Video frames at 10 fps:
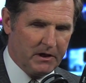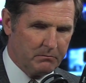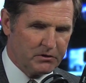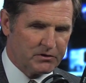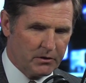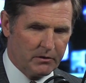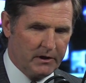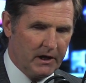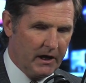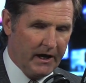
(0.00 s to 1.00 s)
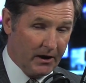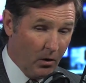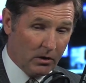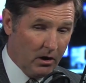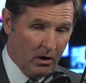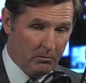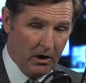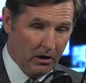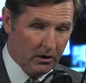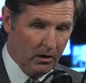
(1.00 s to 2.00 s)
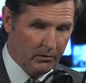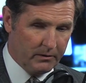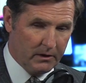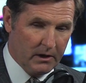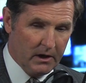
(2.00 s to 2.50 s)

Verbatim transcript: and Missouri and Oklahoma alone,